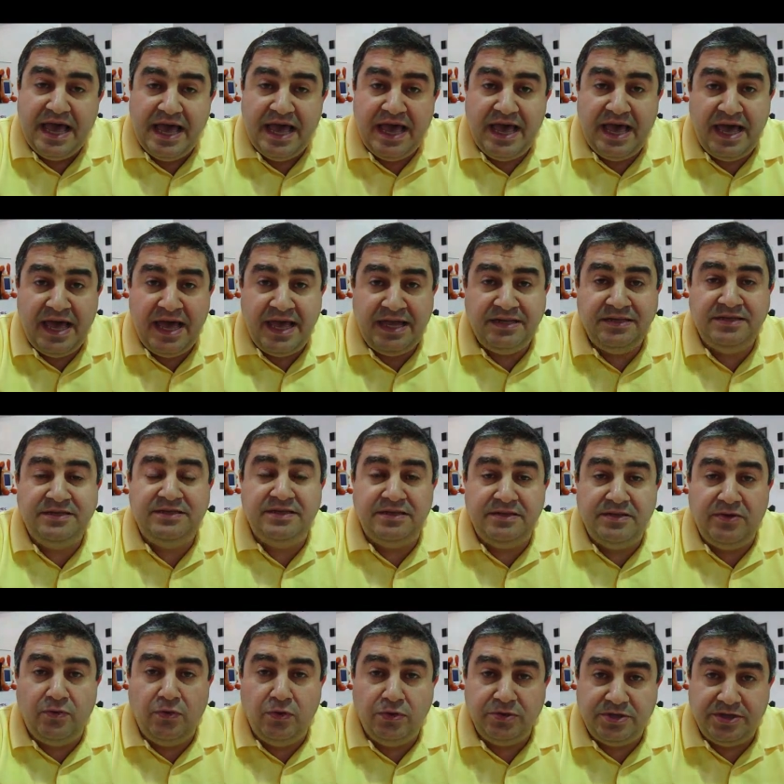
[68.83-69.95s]
and
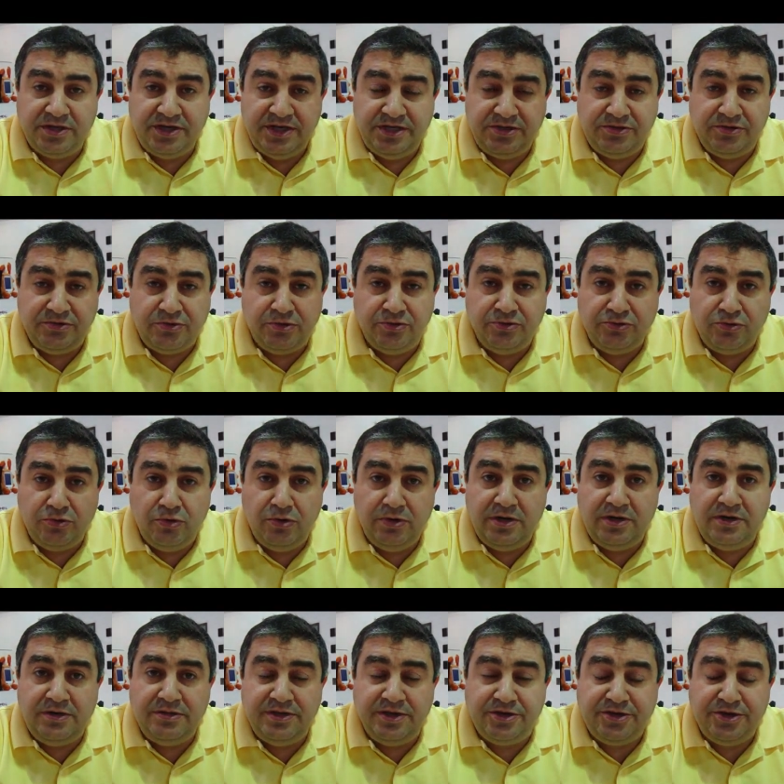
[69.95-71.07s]
the water heater
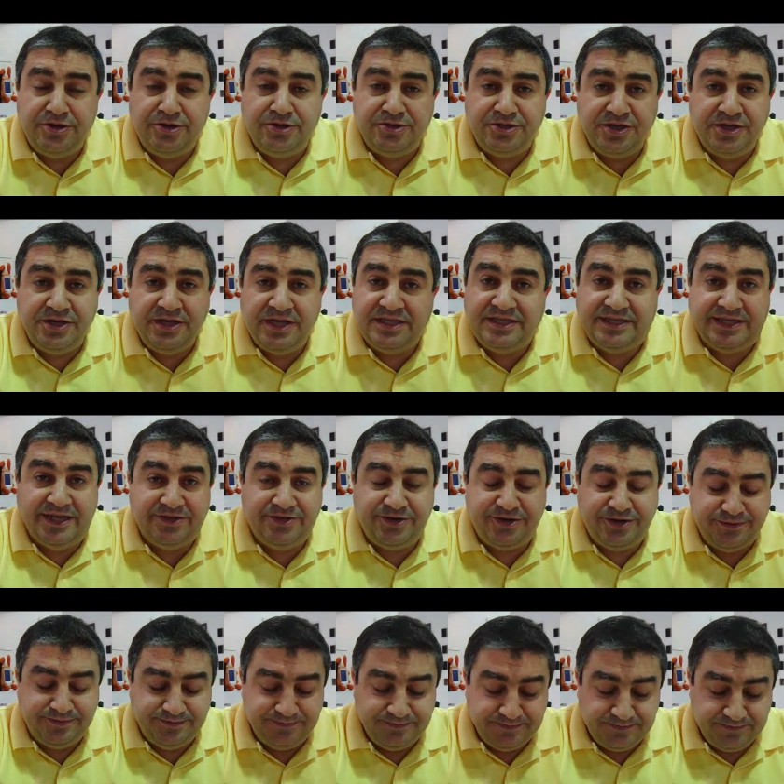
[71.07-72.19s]
controller, the curtain, et cetera.